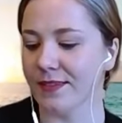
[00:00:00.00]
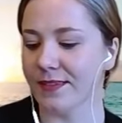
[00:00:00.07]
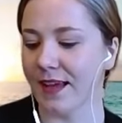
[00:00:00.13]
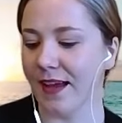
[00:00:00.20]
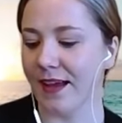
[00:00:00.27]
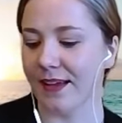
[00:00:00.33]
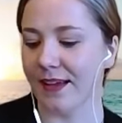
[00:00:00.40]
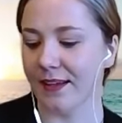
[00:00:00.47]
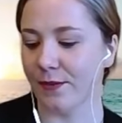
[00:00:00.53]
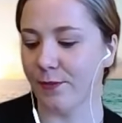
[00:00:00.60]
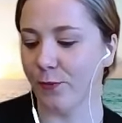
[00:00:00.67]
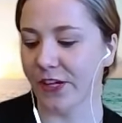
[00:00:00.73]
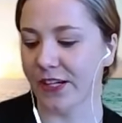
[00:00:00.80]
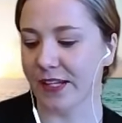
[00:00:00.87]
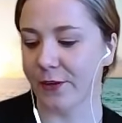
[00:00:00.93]
I'm
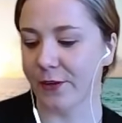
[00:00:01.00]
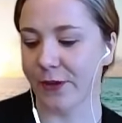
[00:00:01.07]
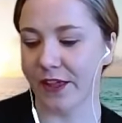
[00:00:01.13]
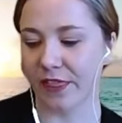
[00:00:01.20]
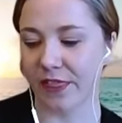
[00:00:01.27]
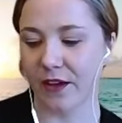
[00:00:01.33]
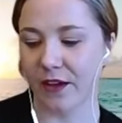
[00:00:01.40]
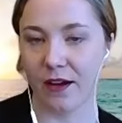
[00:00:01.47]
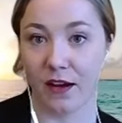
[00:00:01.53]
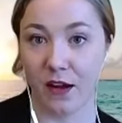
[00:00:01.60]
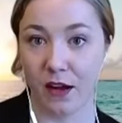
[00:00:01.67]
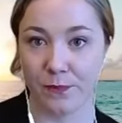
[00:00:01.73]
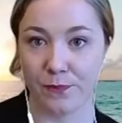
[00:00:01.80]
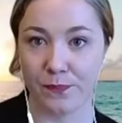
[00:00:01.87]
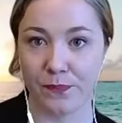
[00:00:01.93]
working with
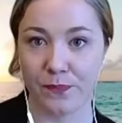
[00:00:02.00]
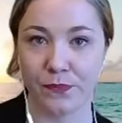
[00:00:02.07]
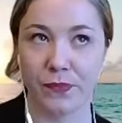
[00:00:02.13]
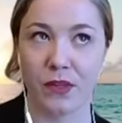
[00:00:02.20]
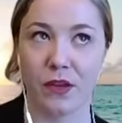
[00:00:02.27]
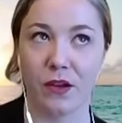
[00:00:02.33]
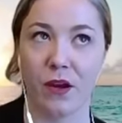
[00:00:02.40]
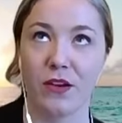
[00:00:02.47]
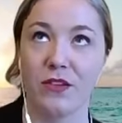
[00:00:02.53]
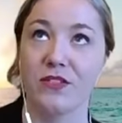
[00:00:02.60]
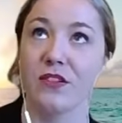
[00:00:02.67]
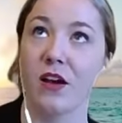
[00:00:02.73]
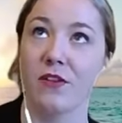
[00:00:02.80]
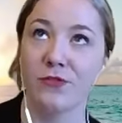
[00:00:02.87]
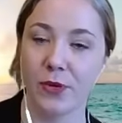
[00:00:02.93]
our
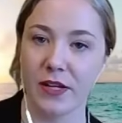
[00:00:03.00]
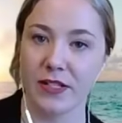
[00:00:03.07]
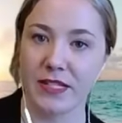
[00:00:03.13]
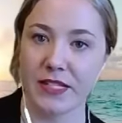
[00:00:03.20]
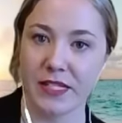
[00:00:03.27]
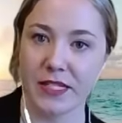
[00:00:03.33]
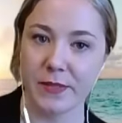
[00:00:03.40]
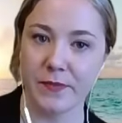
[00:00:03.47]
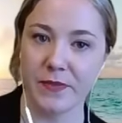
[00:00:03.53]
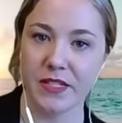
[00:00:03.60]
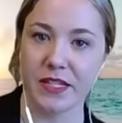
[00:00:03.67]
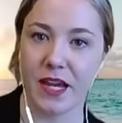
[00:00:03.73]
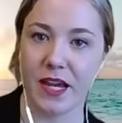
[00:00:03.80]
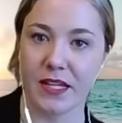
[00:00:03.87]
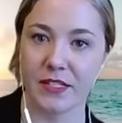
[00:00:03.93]
software team to
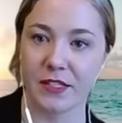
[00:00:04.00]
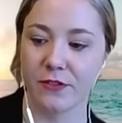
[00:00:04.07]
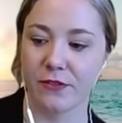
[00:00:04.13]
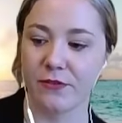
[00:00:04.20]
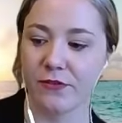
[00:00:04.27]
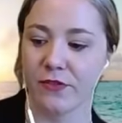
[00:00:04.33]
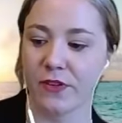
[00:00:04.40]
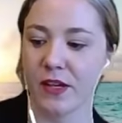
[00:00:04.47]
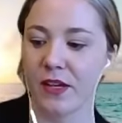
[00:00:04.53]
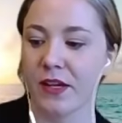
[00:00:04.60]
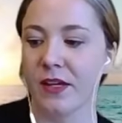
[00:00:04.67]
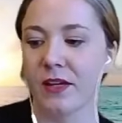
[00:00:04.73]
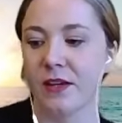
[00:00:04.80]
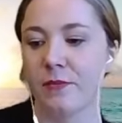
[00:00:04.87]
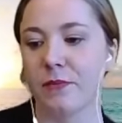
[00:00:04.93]
kind of
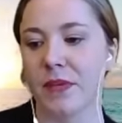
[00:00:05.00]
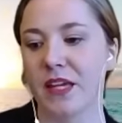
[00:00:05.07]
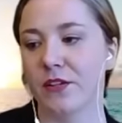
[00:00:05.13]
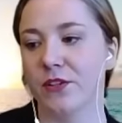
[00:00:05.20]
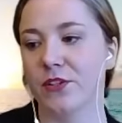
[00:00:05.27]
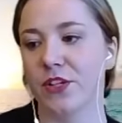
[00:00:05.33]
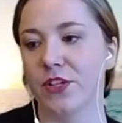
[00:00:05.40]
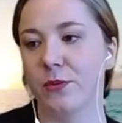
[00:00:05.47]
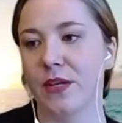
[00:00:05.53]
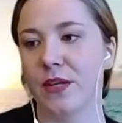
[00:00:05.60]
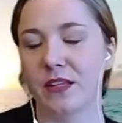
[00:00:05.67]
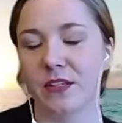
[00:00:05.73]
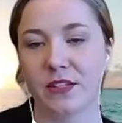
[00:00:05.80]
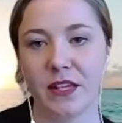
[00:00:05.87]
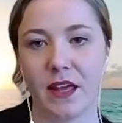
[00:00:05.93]
make sure we
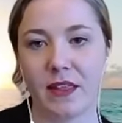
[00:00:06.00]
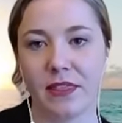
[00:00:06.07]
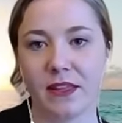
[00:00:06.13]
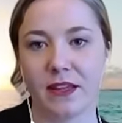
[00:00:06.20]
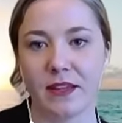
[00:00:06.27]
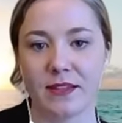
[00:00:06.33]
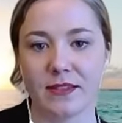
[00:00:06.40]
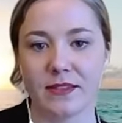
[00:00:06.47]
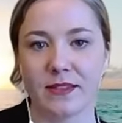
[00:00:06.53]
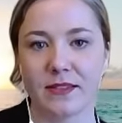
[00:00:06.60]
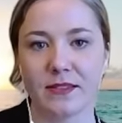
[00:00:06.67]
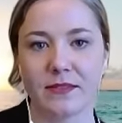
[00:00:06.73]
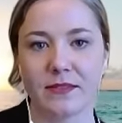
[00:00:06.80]
can get things